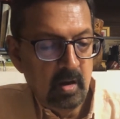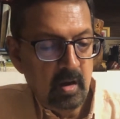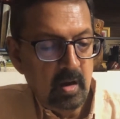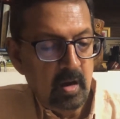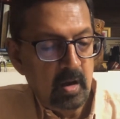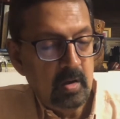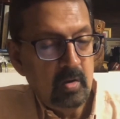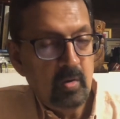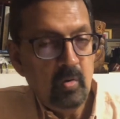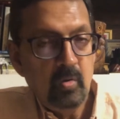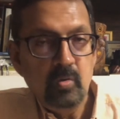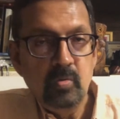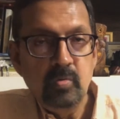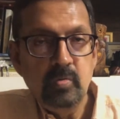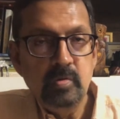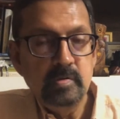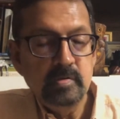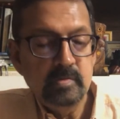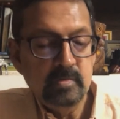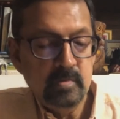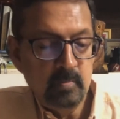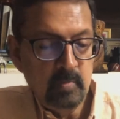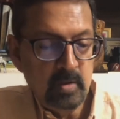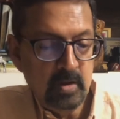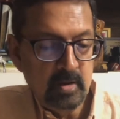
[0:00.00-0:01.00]
I
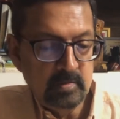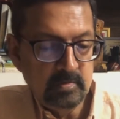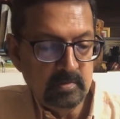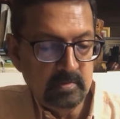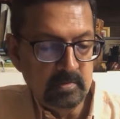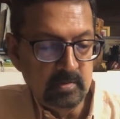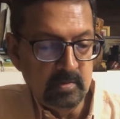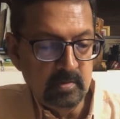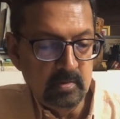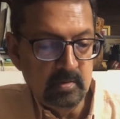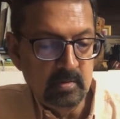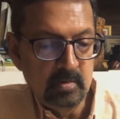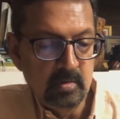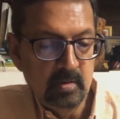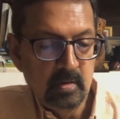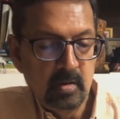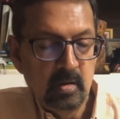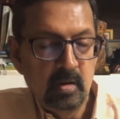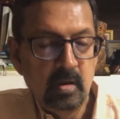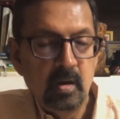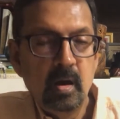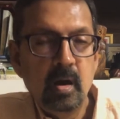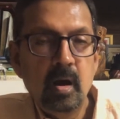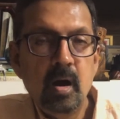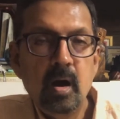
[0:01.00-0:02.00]
always imagine
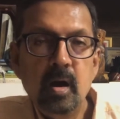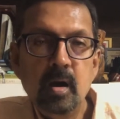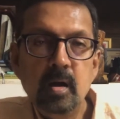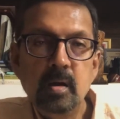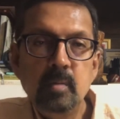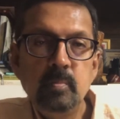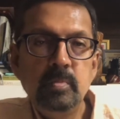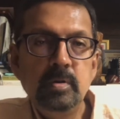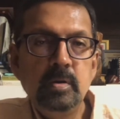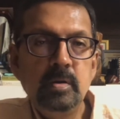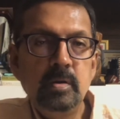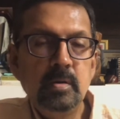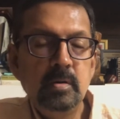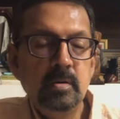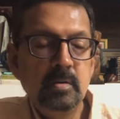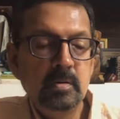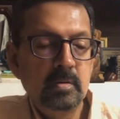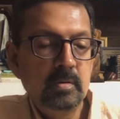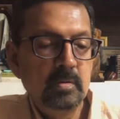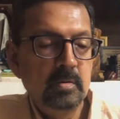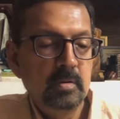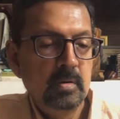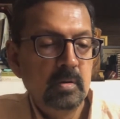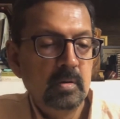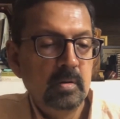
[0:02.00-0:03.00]
I am
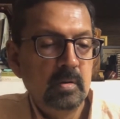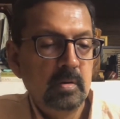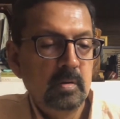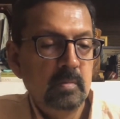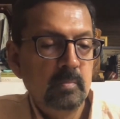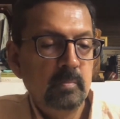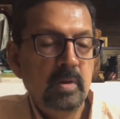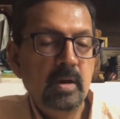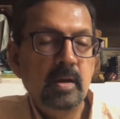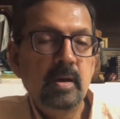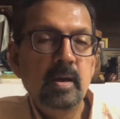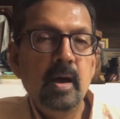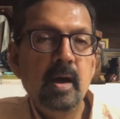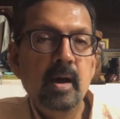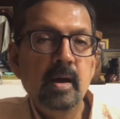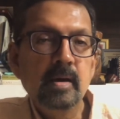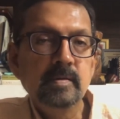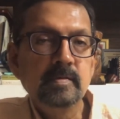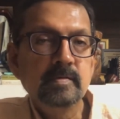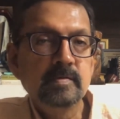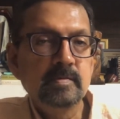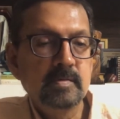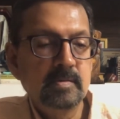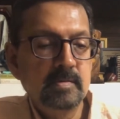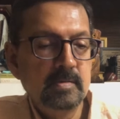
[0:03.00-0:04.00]
here by
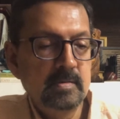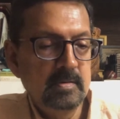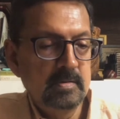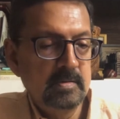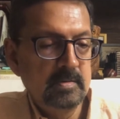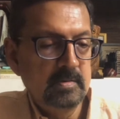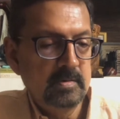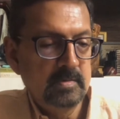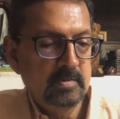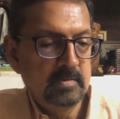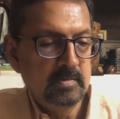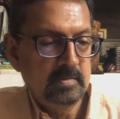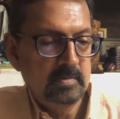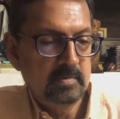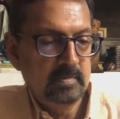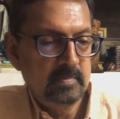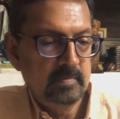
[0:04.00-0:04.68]
accident.